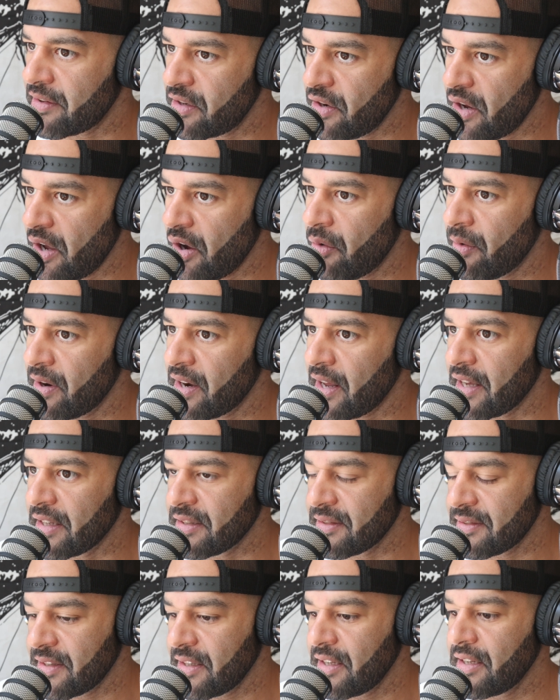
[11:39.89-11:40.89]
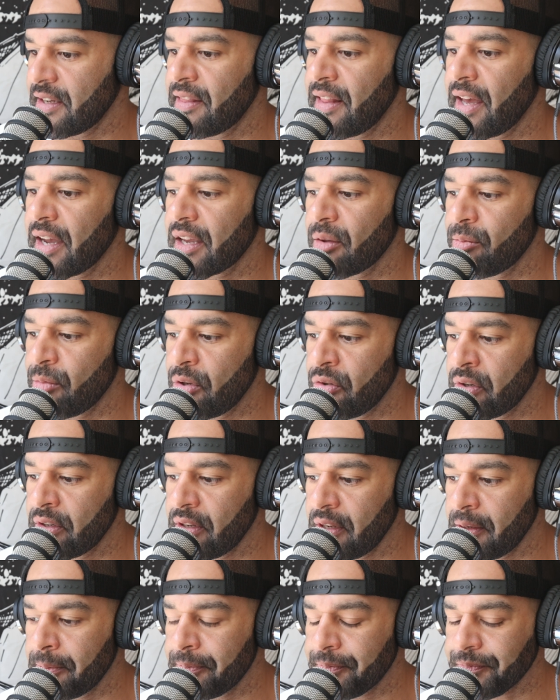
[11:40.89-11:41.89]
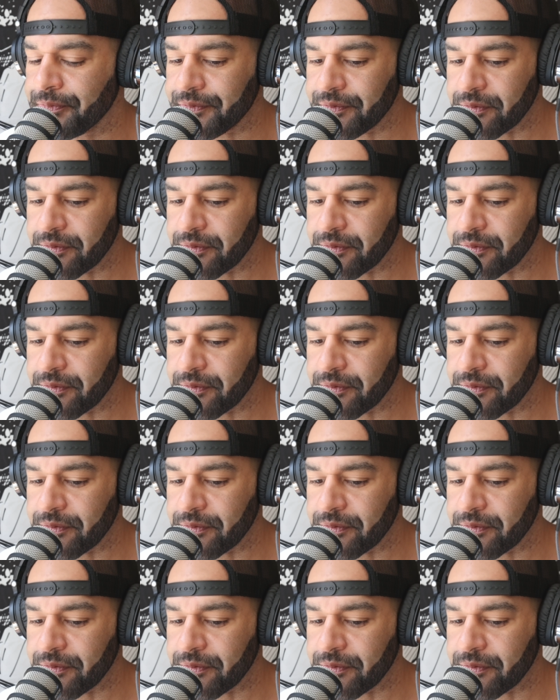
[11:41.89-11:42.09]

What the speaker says: know and I see in that community,